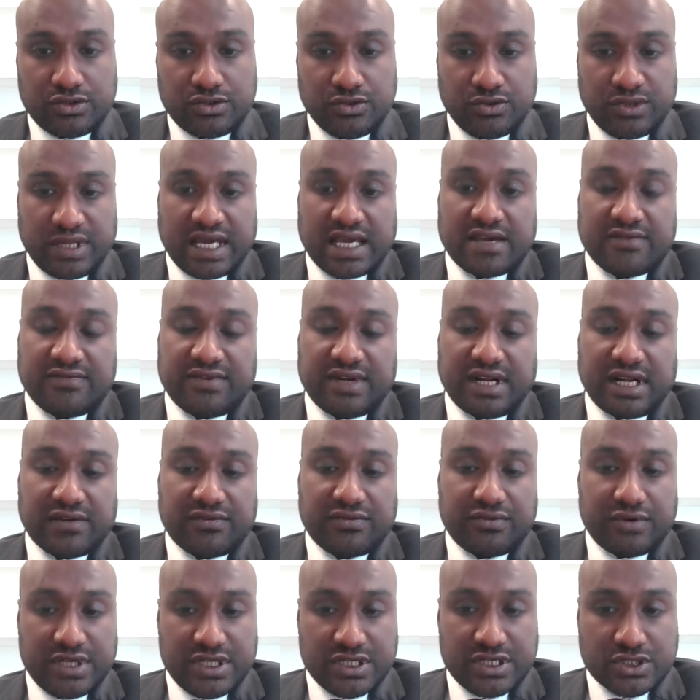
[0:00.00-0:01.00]
Do they have
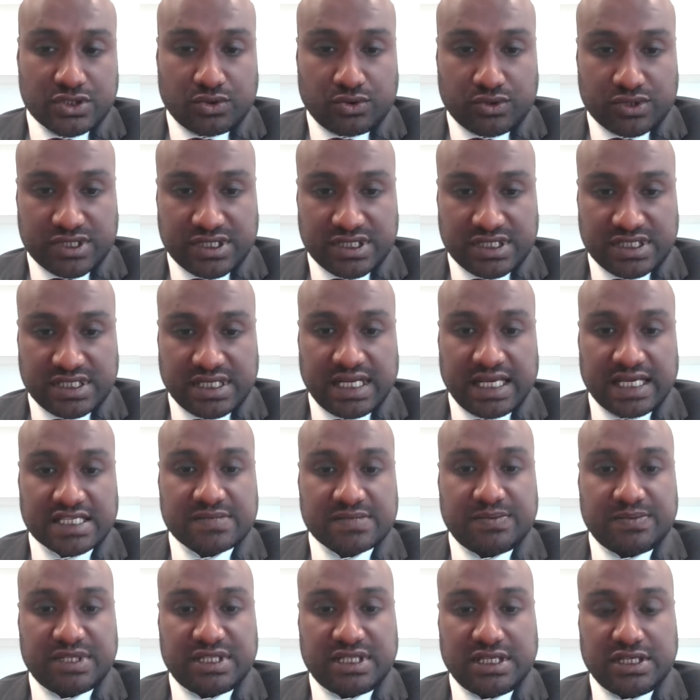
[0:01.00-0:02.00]
enough resources and
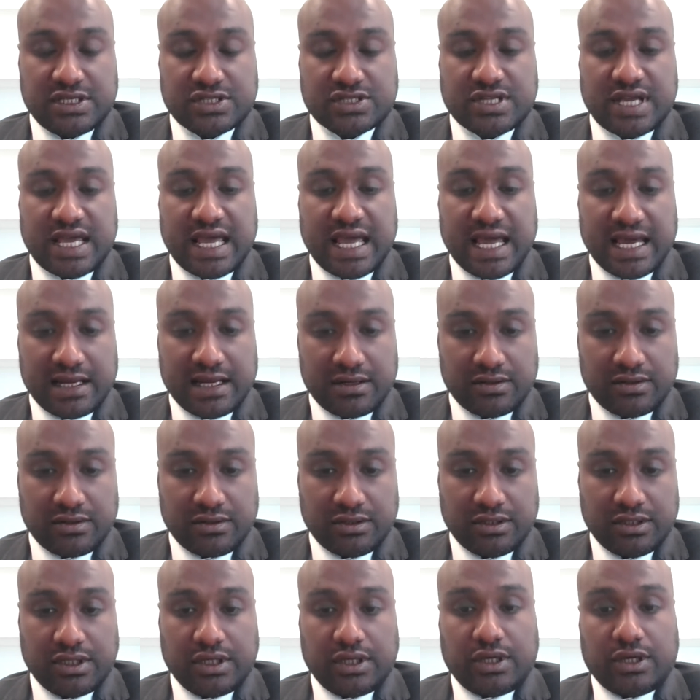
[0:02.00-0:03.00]
expertise to
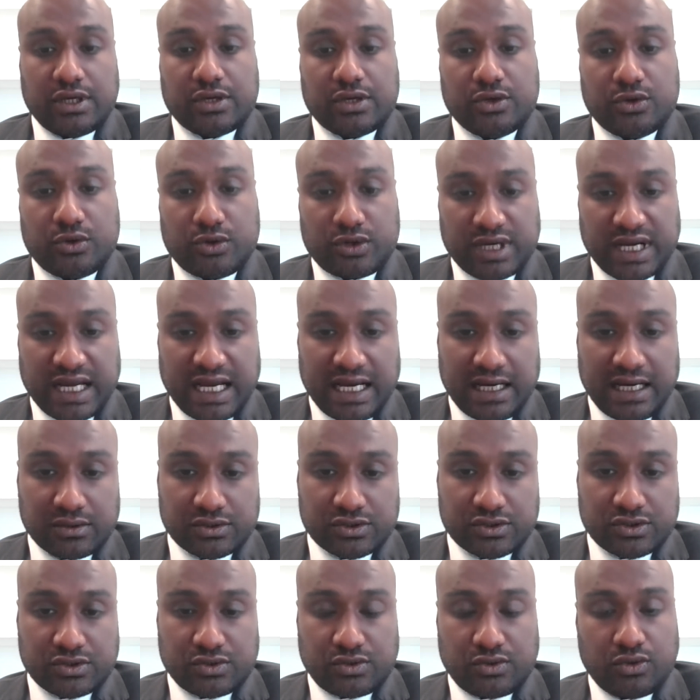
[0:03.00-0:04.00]
handle your
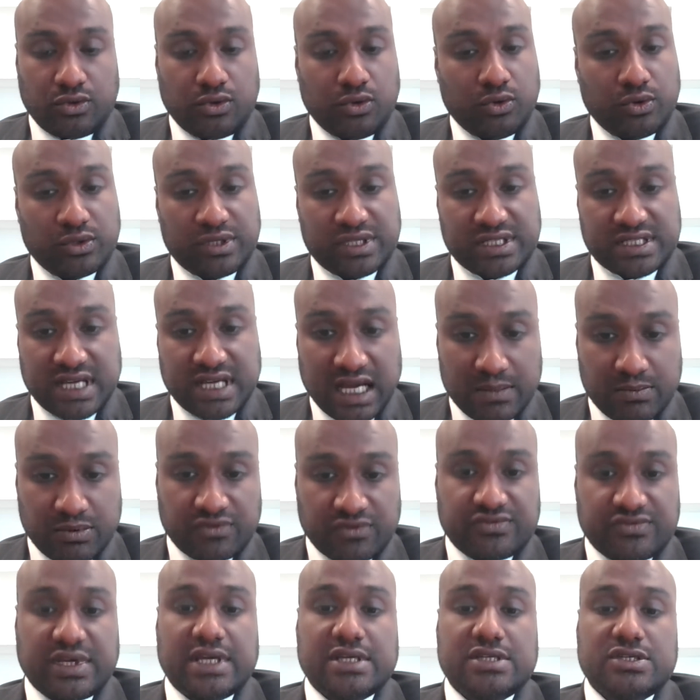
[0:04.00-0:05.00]
account or the type
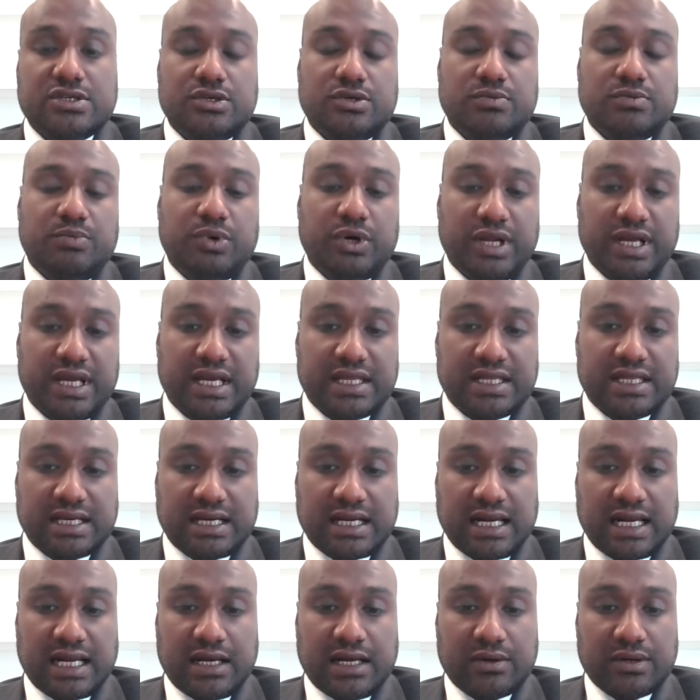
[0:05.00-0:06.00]
of data you're putting in the
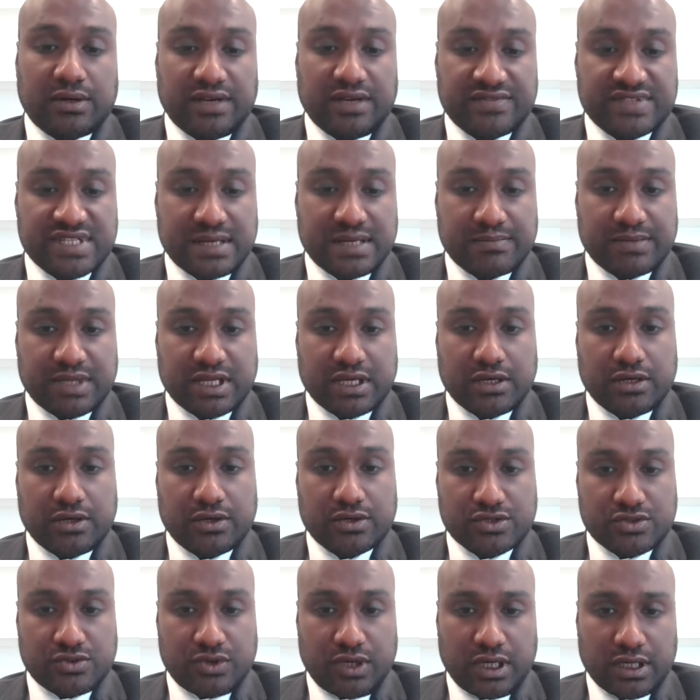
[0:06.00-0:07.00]
cloud if something
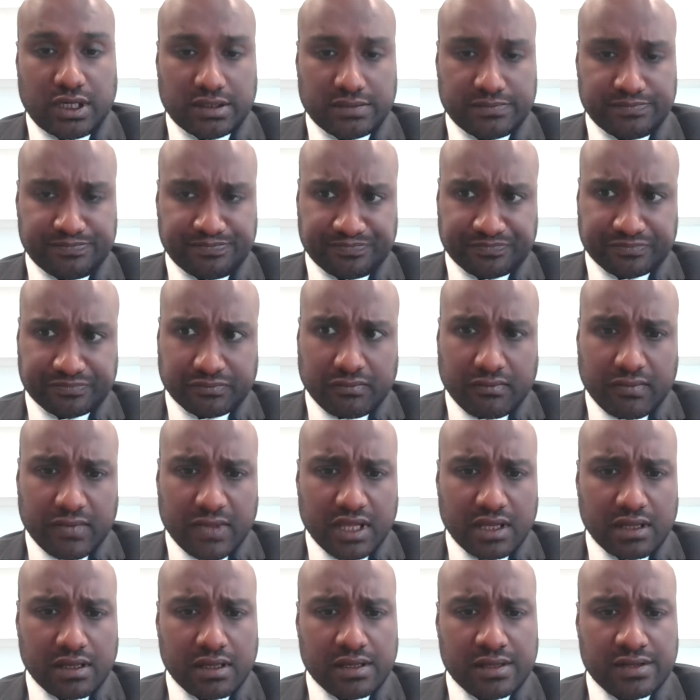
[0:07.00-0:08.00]
goes wrong?
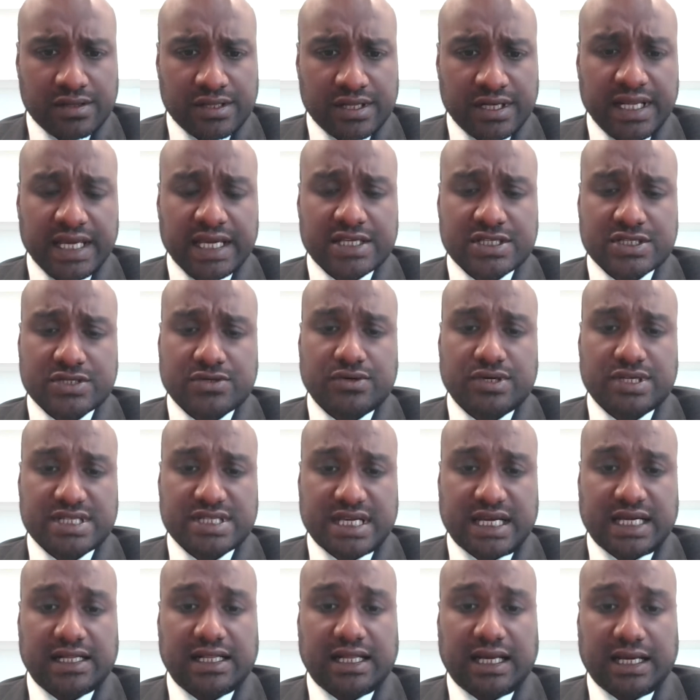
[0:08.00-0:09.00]
The next
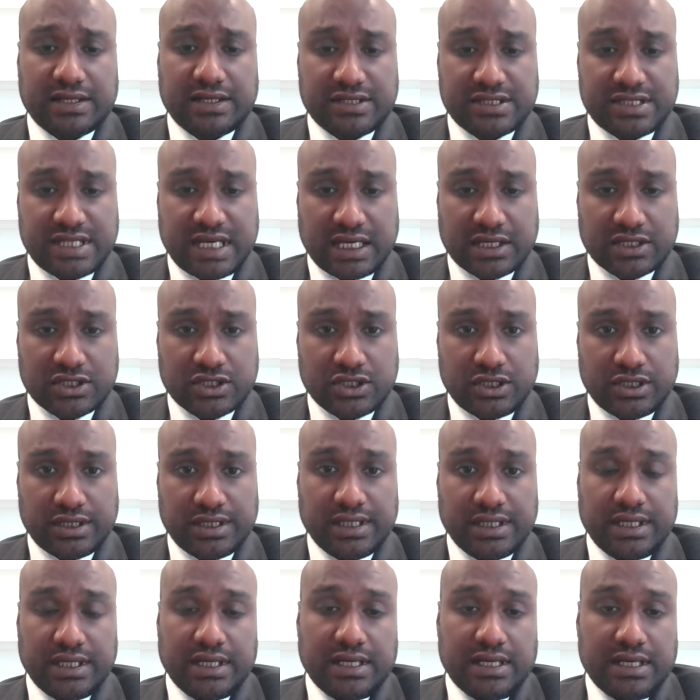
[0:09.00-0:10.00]
risk I'd like to touch
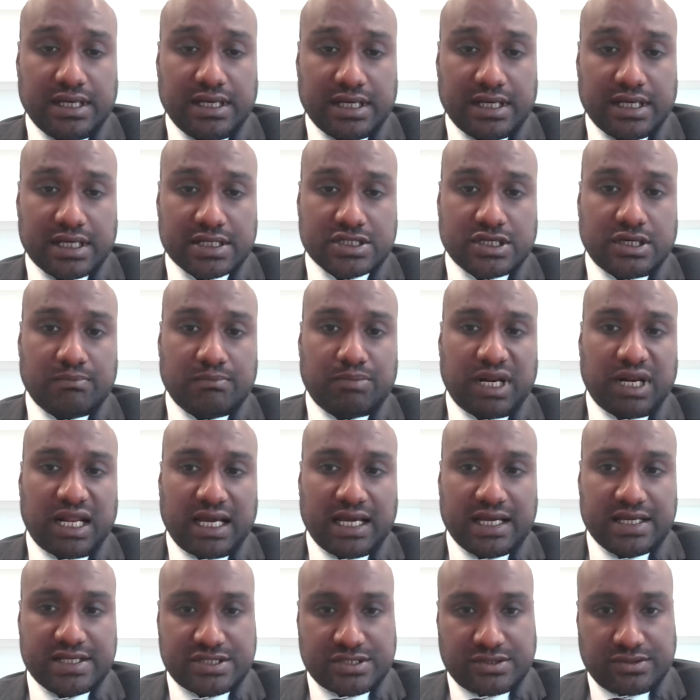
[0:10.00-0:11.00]
on is
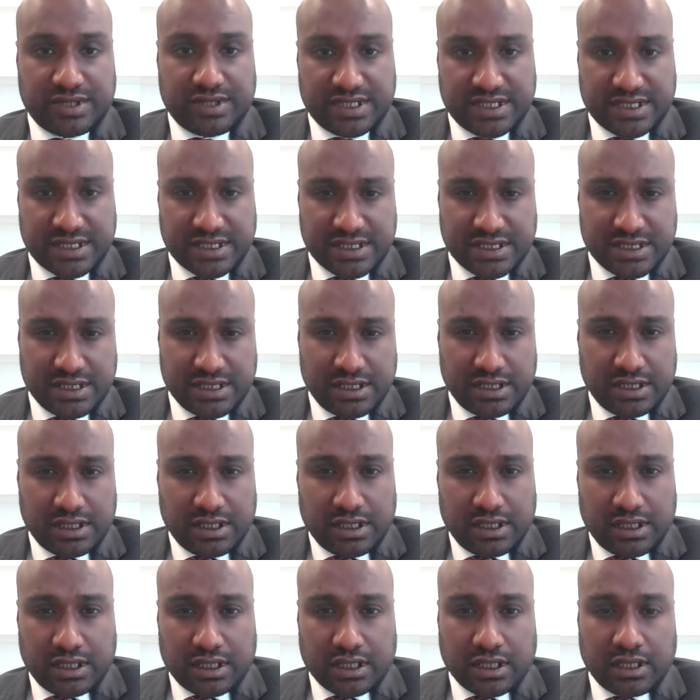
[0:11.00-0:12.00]
compliance risks.
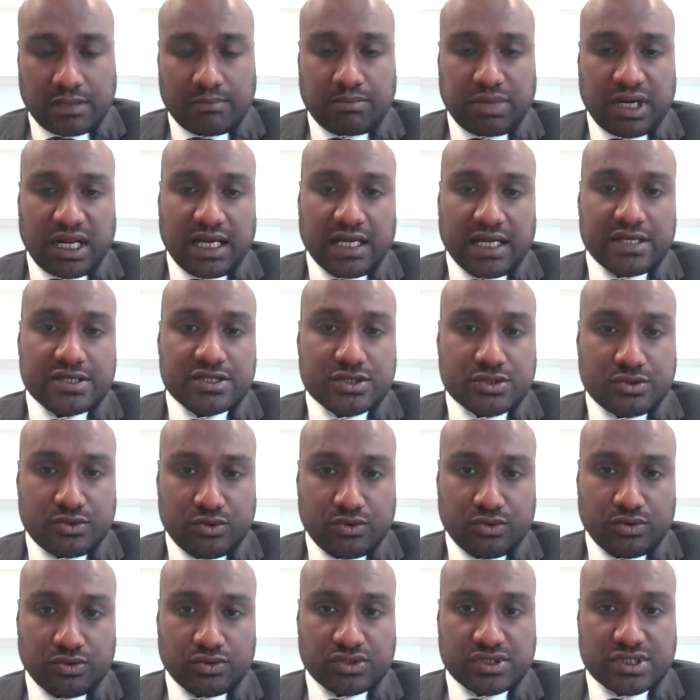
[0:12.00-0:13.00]
Compliance
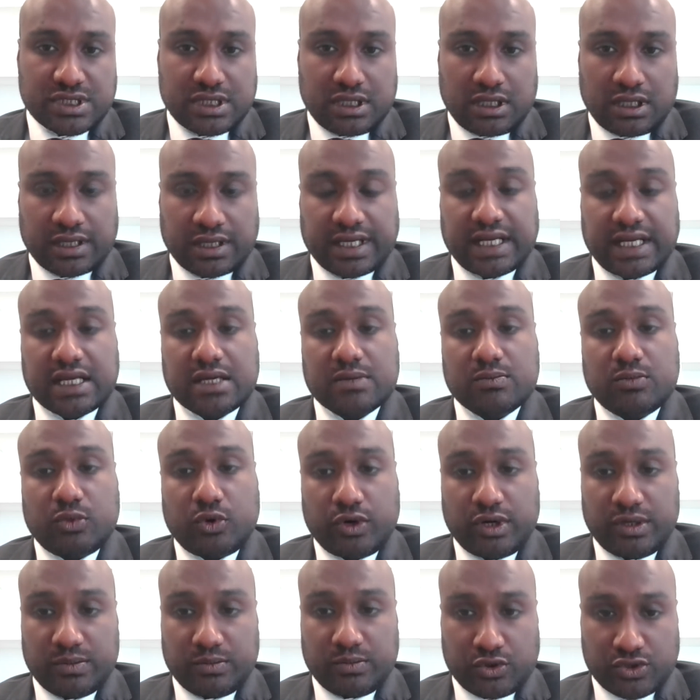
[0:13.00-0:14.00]
rules are getting
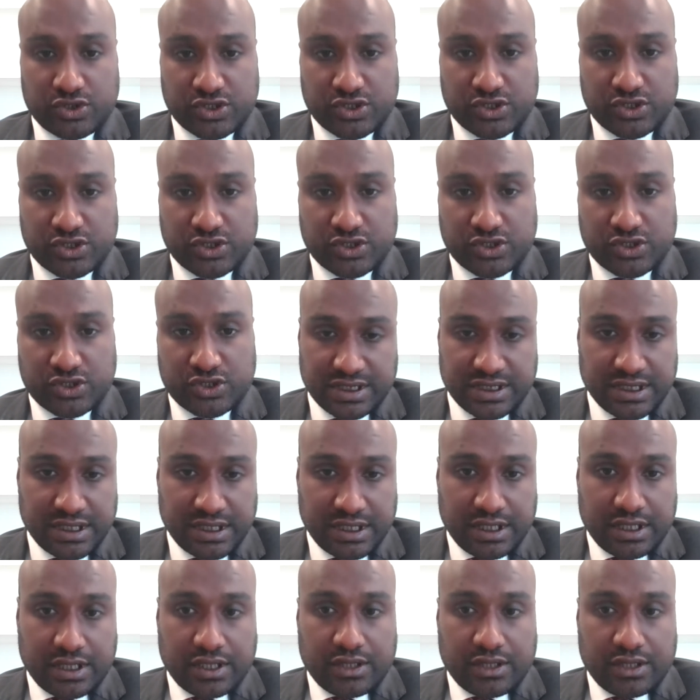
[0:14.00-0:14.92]
more and more stringent.